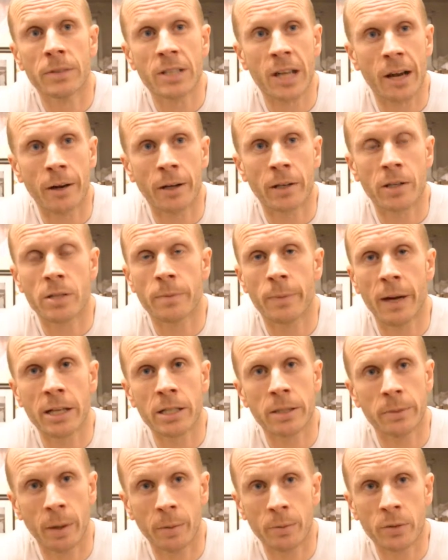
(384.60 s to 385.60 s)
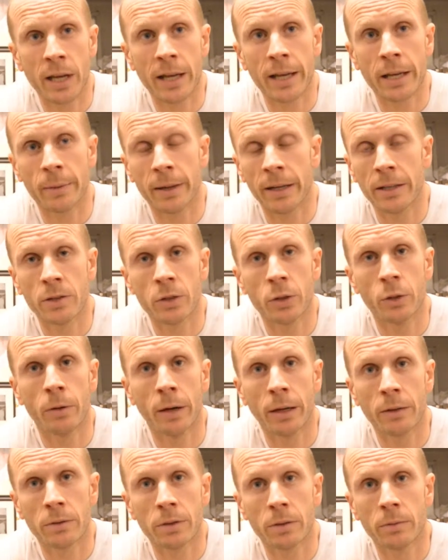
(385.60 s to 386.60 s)
Tariq to smash him up, take him out in 2
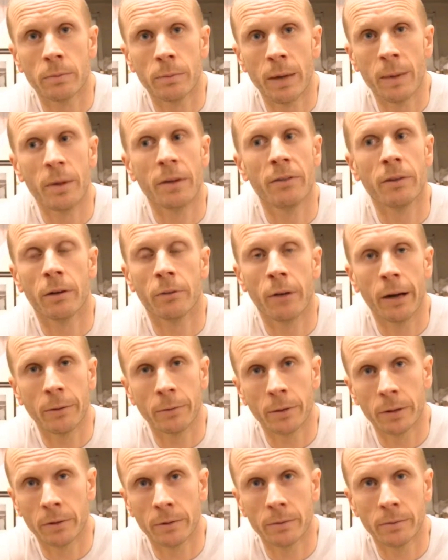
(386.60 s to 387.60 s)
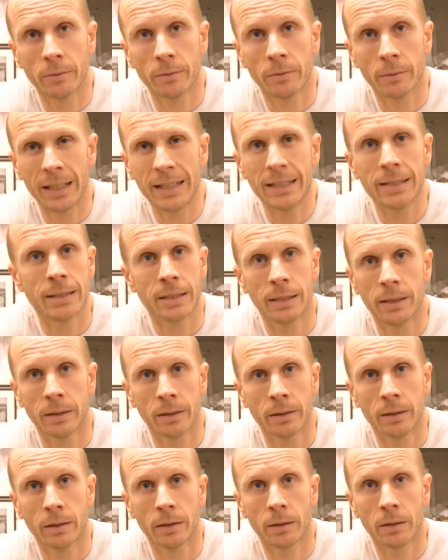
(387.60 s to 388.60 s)
rounds, maybe even a round, easy.
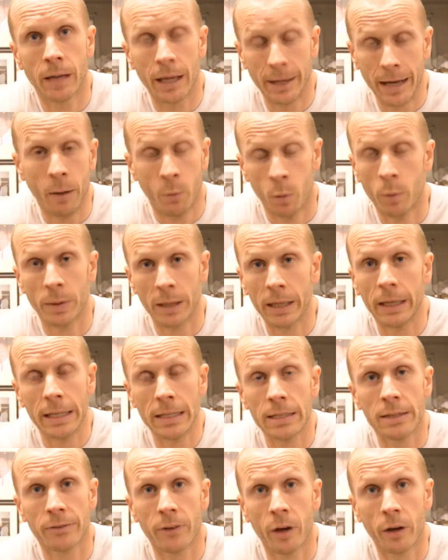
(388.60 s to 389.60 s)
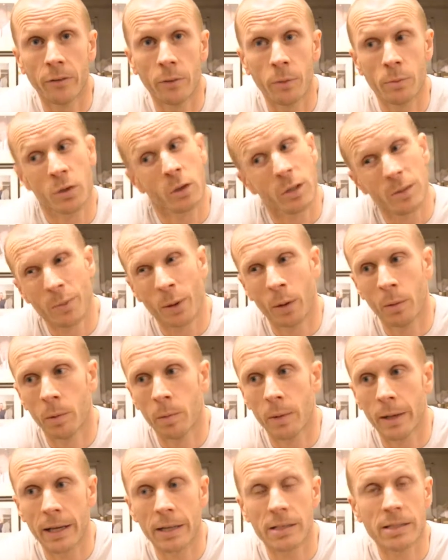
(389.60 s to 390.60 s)
And that would be an easy fight for him, so it's
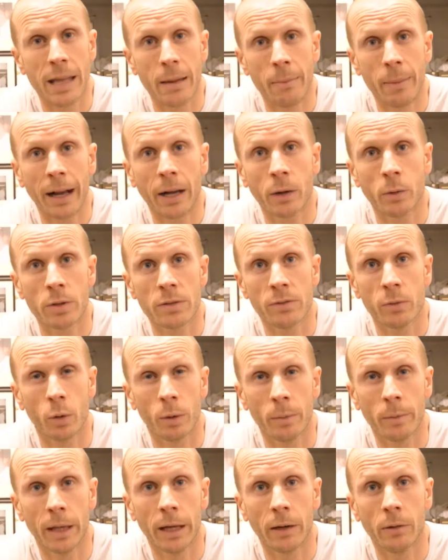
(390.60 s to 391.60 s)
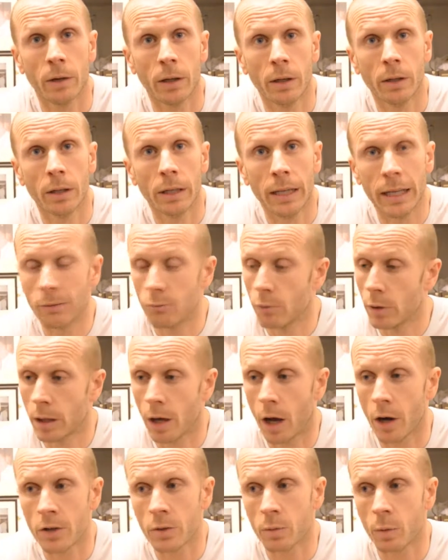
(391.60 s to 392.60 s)
probably a step backwards for him now.
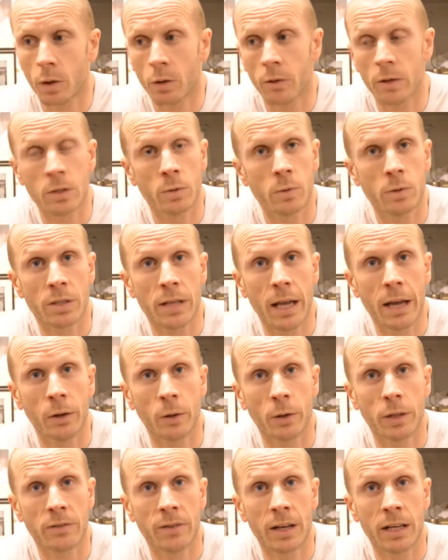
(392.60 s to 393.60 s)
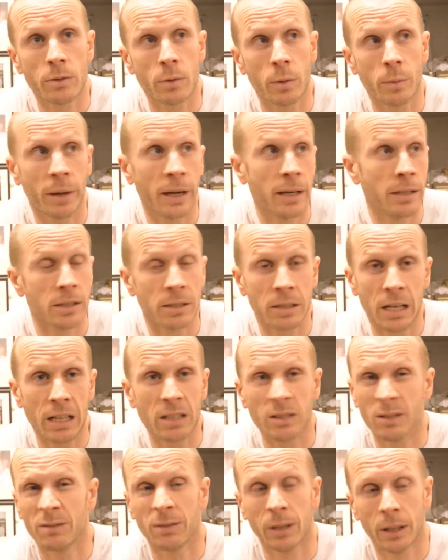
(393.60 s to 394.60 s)
Regardless of what Chris was saying on his Facebook page, it's a
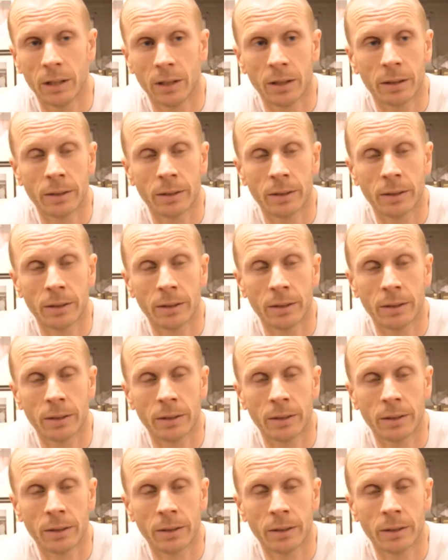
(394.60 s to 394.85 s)
case of